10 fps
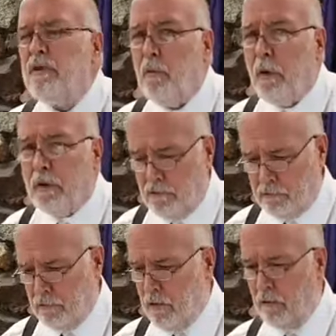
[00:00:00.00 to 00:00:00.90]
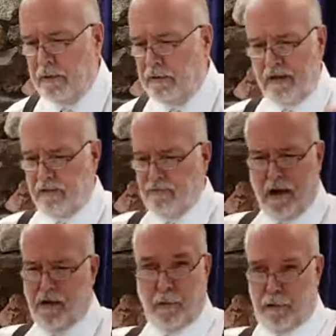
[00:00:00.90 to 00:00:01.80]
the one who's grown, and not
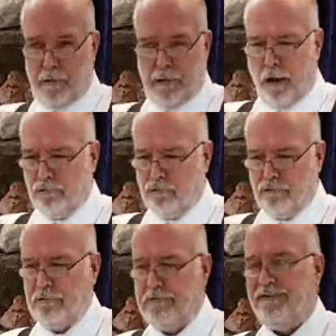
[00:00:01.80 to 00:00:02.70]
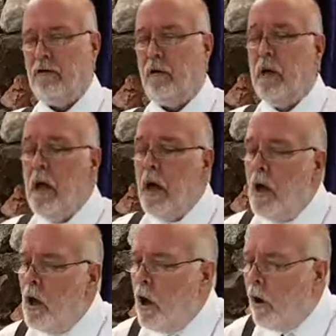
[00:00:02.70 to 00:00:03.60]
our houses, you know.
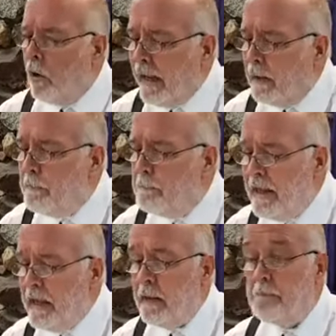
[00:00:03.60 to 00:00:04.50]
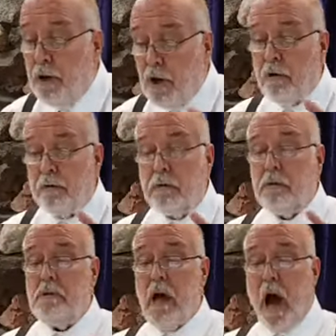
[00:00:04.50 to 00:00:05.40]
Okay, being
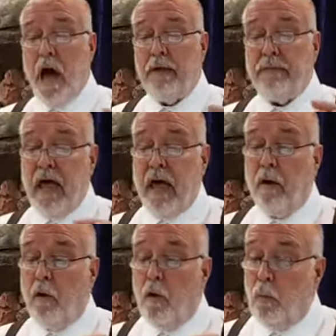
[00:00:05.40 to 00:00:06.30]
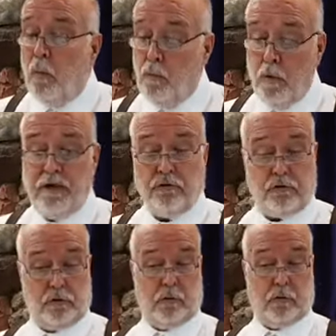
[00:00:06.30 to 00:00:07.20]
burdened, not that we
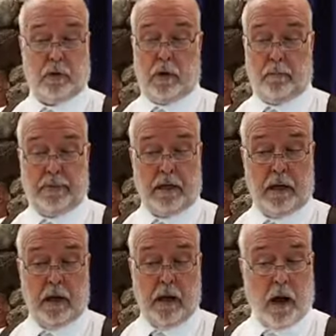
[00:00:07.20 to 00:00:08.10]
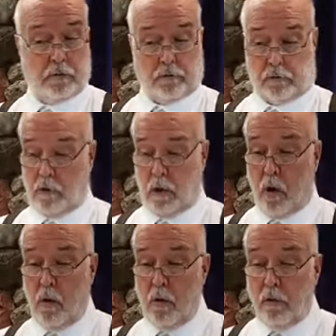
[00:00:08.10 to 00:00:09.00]
wish to be
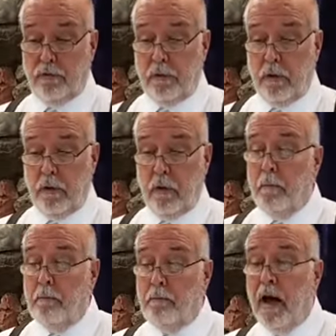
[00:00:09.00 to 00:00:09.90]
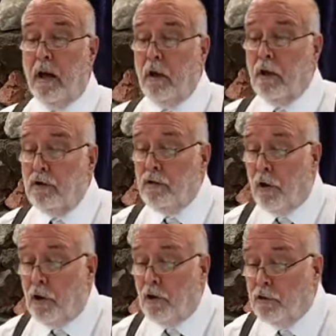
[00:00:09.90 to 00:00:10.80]
unclothed, but
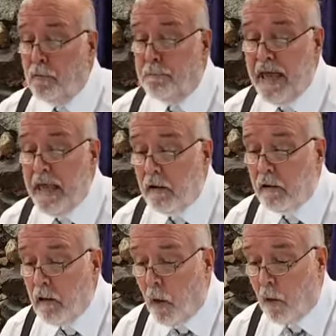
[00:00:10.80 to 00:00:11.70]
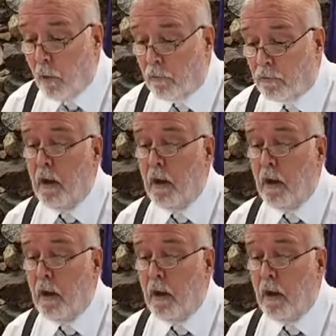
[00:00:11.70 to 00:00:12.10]
to be clothed